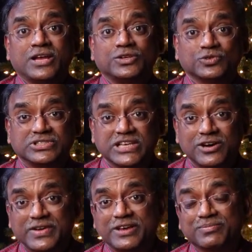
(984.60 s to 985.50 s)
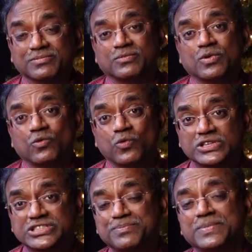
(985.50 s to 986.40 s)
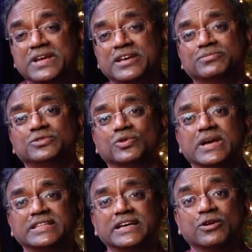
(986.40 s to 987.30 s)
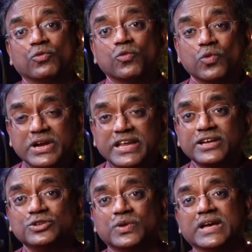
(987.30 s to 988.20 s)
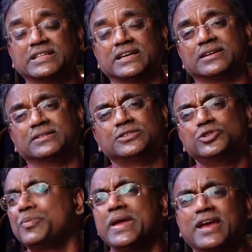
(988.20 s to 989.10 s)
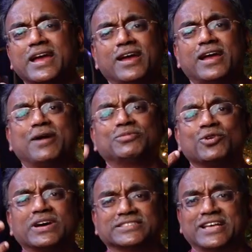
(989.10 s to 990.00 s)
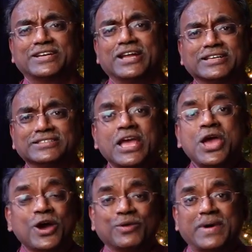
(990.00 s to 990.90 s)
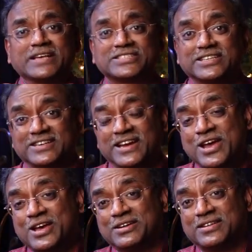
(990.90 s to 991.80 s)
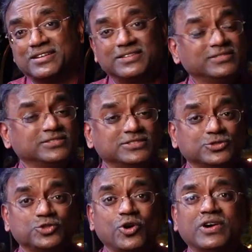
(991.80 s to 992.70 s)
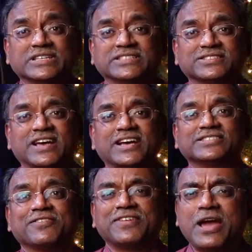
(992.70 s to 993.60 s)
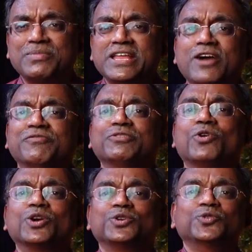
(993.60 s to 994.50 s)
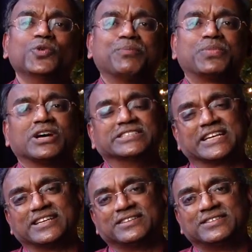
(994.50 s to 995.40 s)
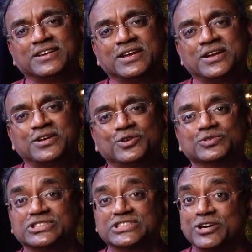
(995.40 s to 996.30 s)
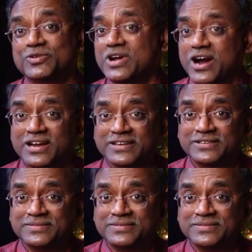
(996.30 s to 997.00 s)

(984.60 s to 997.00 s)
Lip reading: to serve Him, worshiping Him together, working together. You may come to us and ask, Pastor, show us as a family, we want to do a project to serve God.